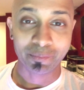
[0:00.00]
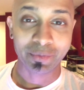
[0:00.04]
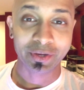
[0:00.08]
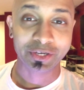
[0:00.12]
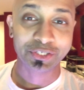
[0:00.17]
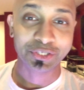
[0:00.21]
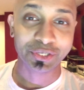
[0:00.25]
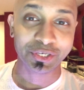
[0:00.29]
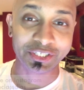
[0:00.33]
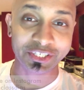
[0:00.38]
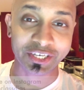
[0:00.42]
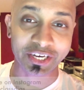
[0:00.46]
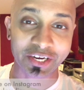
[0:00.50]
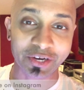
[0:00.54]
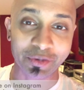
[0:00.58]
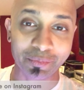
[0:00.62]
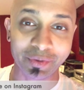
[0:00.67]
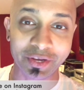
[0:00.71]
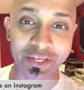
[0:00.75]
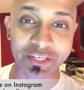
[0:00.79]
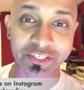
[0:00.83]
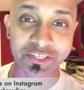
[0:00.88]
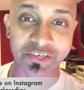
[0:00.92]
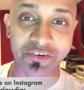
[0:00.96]
Make sure you check out
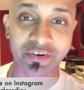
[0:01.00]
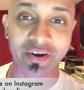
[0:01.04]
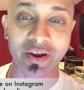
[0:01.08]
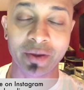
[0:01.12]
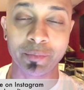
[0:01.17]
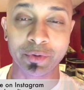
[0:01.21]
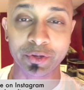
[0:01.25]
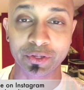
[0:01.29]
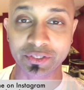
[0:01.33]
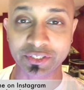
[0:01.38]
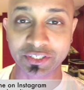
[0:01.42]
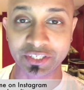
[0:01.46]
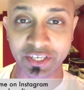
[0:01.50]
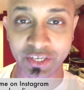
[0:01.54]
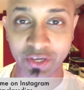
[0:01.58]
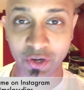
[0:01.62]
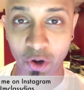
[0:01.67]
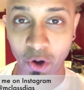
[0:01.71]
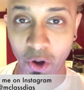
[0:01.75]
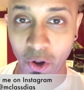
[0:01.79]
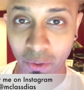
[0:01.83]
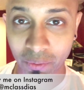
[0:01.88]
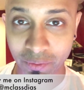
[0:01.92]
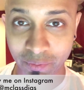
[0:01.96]
my Instagram, and you'll see
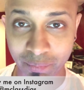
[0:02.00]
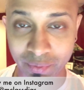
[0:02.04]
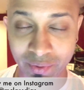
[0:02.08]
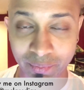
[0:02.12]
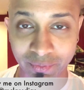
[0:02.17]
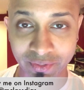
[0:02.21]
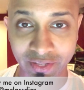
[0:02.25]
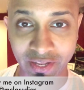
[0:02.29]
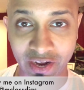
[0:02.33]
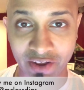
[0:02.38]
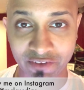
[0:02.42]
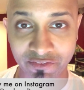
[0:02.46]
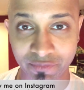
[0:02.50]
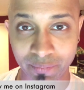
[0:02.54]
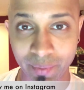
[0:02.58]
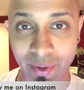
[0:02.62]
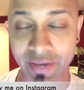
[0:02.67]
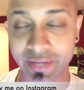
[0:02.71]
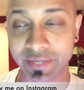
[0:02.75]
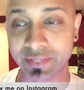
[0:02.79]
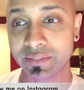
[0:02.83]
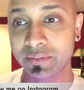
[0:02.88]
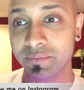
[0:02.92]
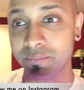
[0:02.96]
all the people that I've
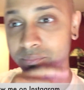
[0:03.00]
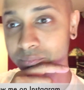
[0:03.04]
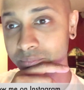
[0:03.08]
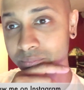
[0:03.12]
met.